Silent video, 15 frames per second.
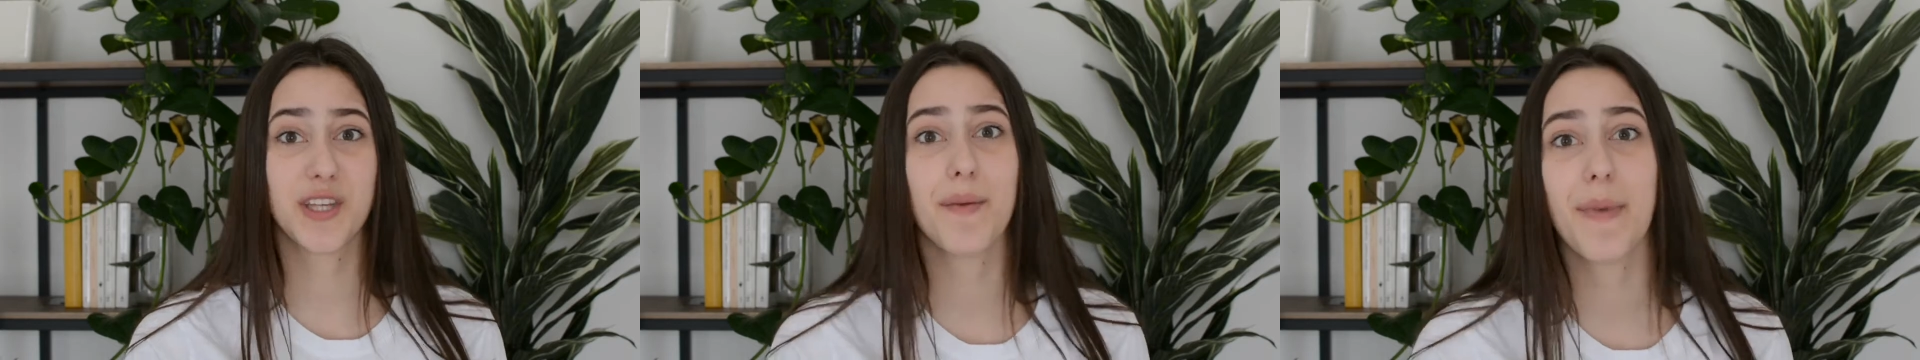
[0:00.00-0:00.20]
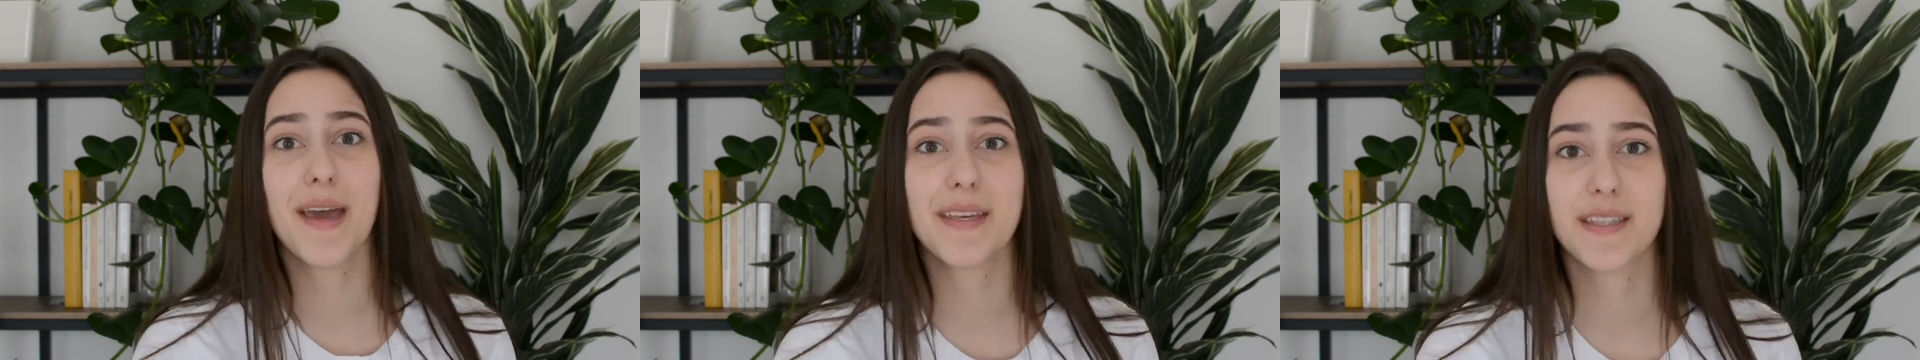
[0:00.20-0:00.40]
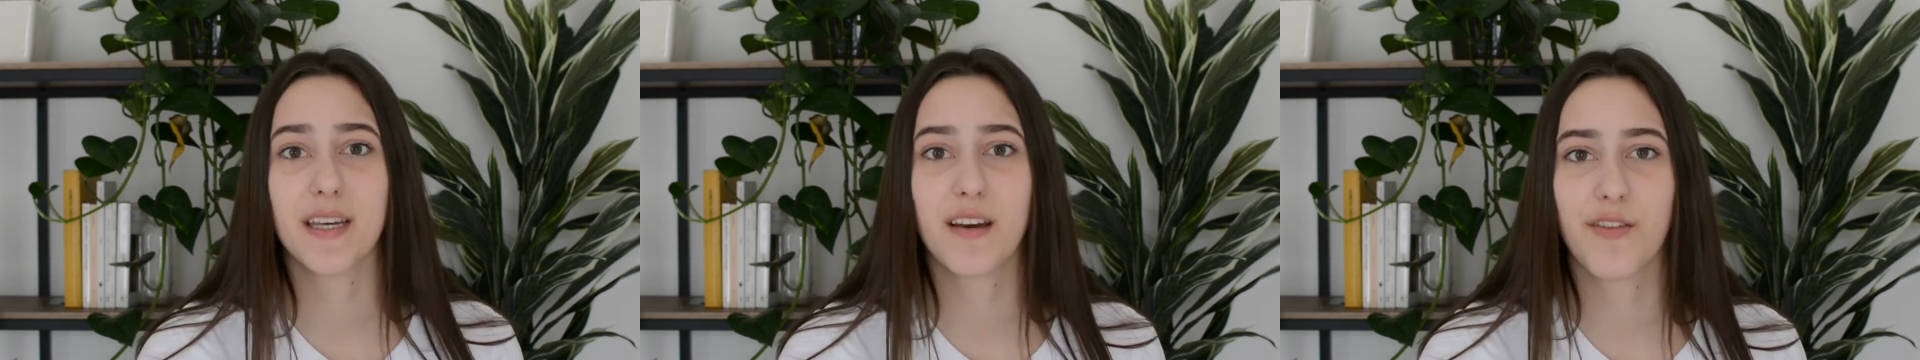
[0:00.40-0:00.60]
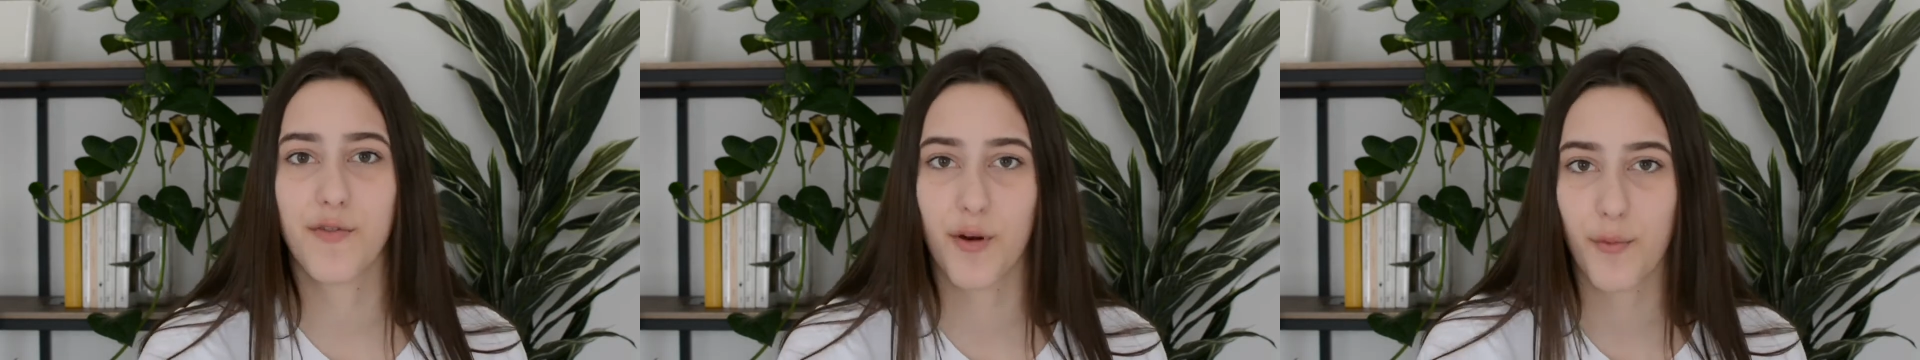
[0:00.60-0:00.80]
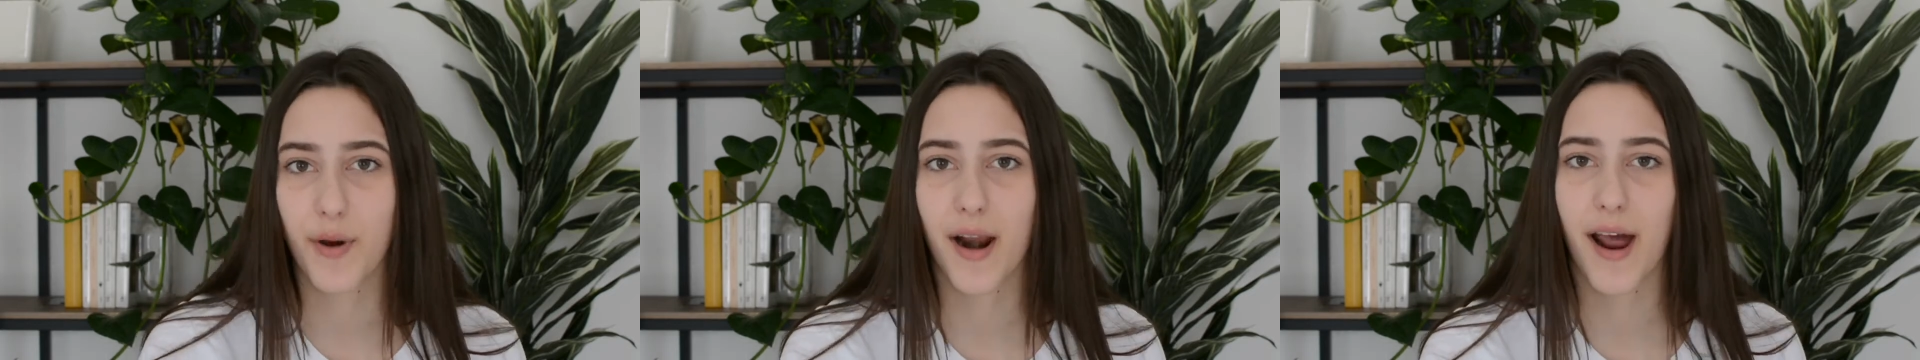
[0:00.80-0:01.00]
is amazing
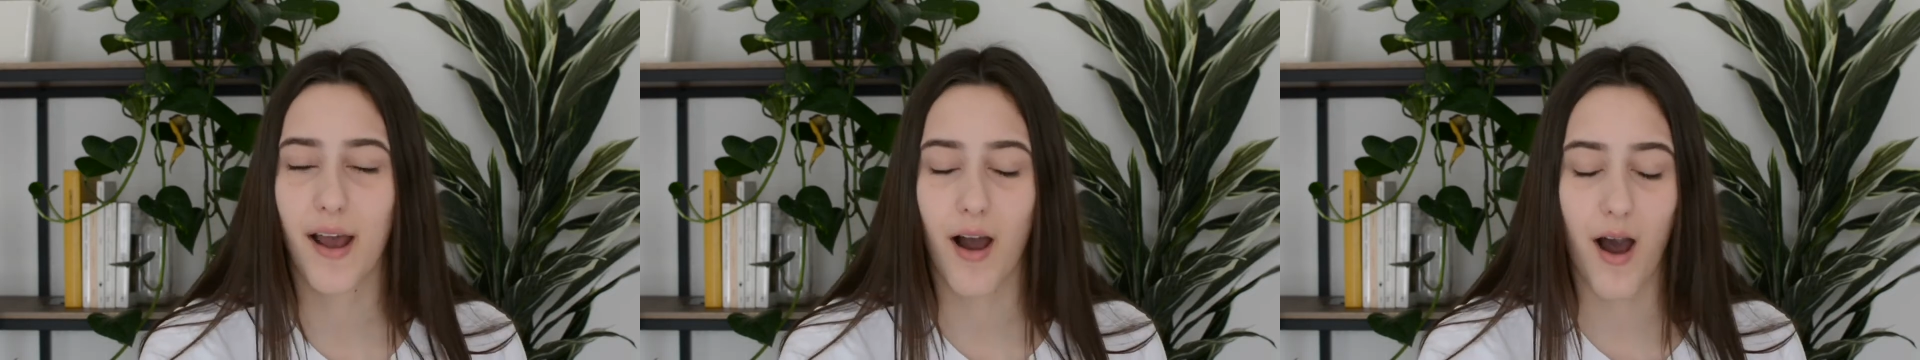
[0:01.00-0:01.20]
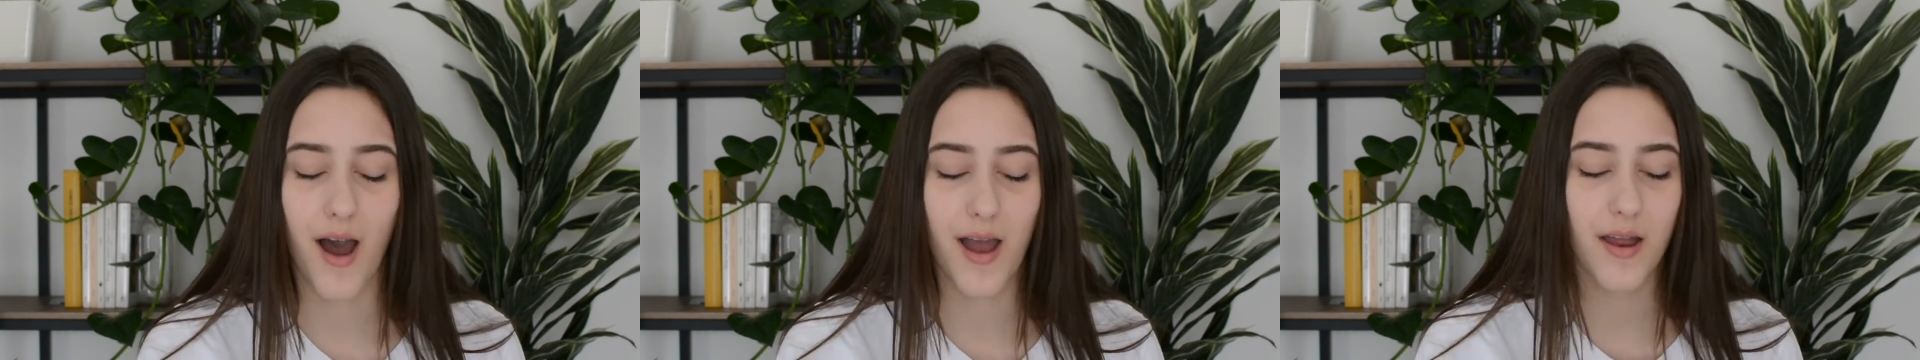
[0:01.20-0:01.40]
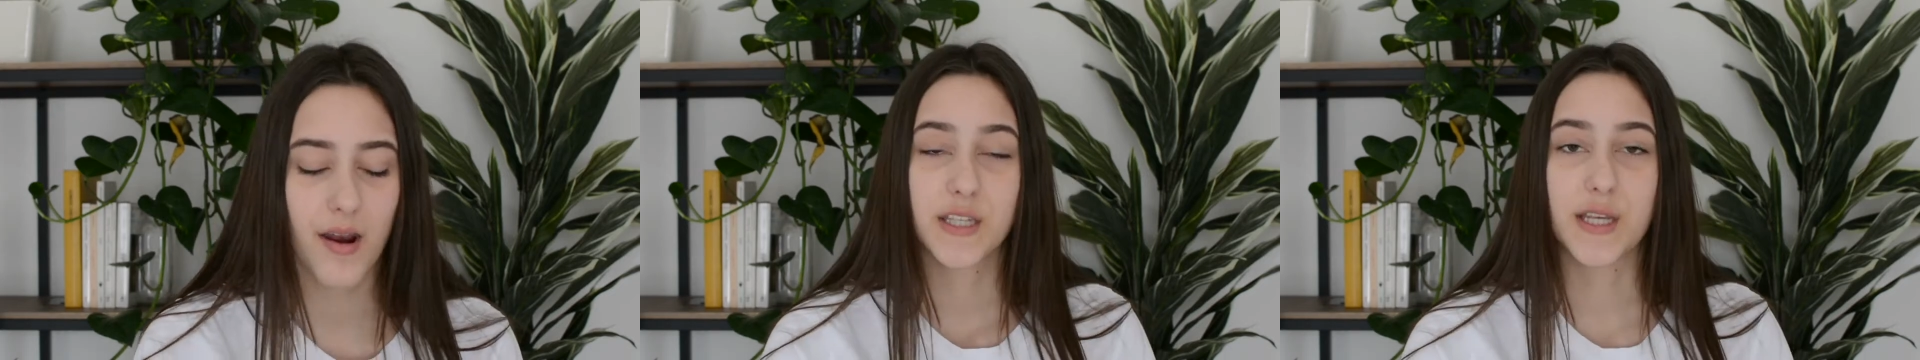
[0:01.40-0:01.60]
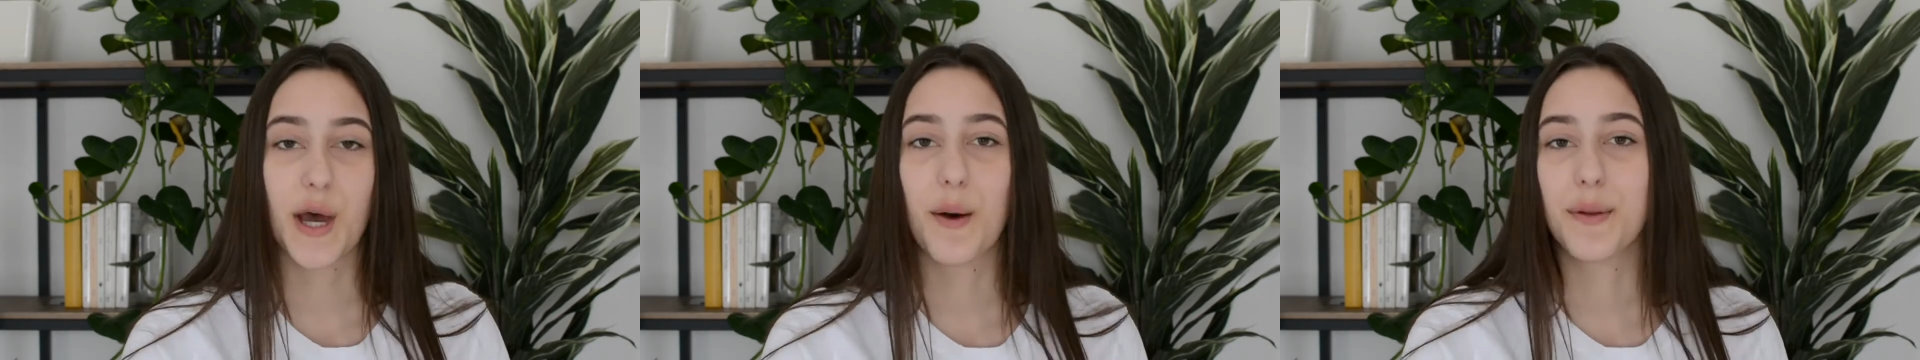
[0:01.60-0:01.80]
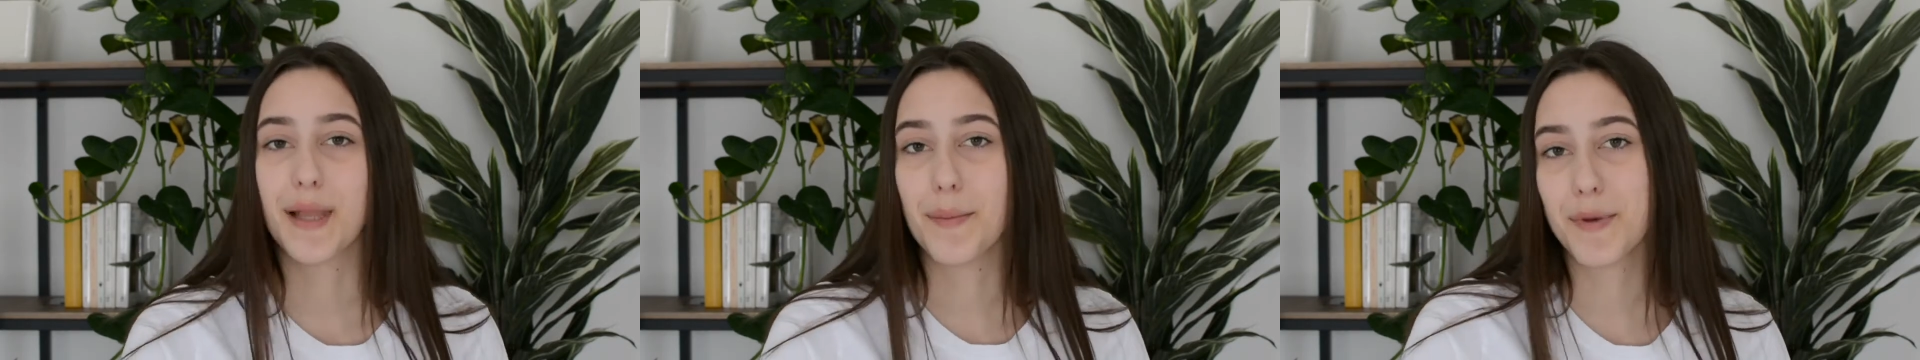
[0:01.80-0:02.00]
for what I got.
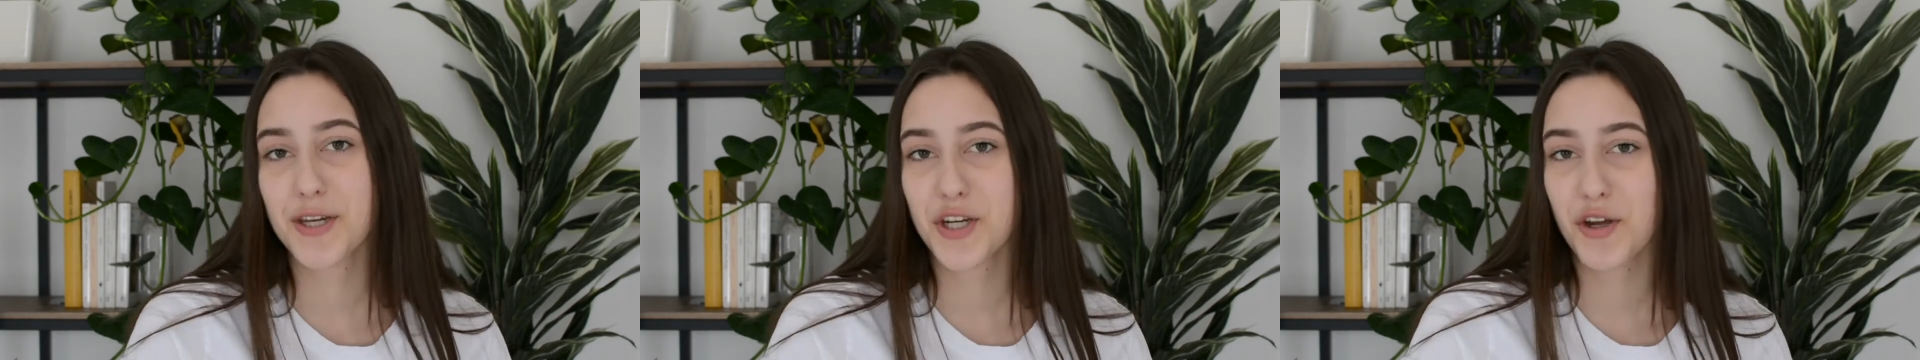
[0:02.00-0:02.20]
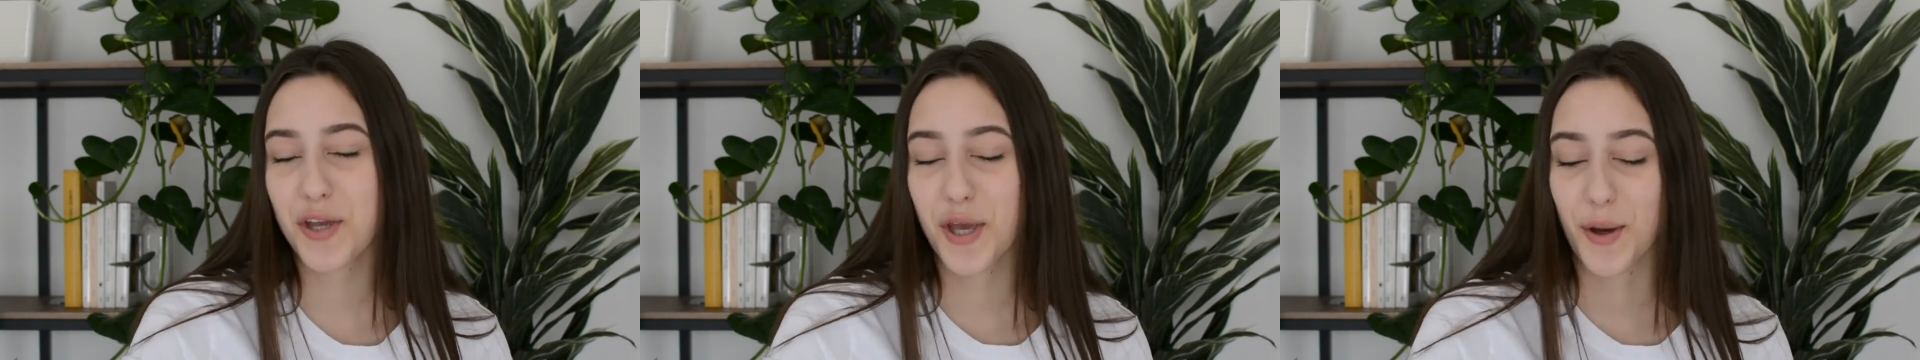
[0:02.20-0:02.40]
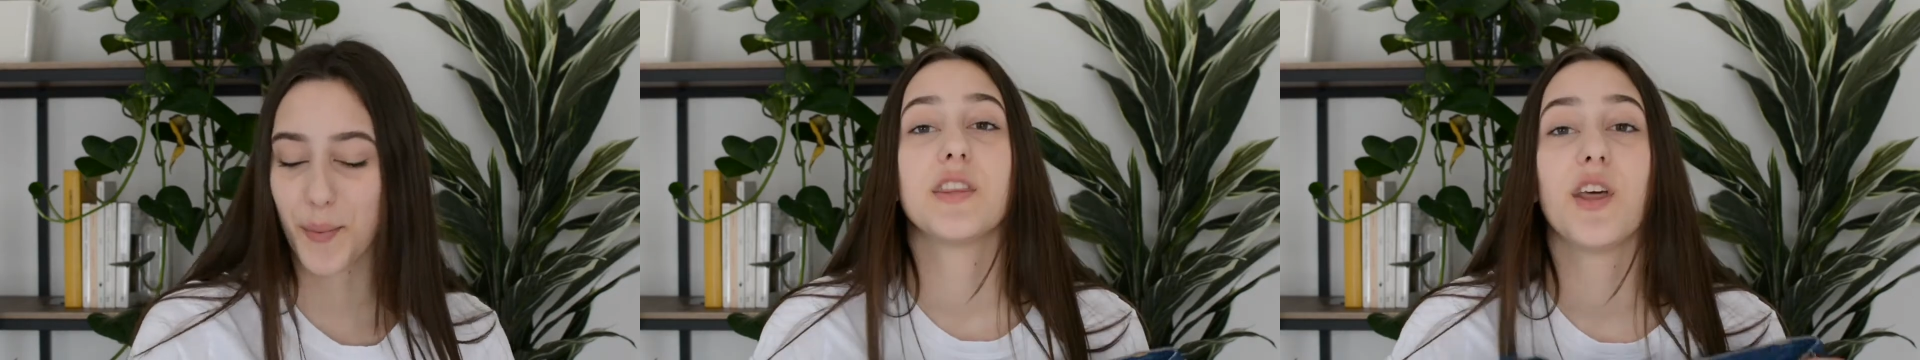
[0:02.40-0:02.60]
So let me show you.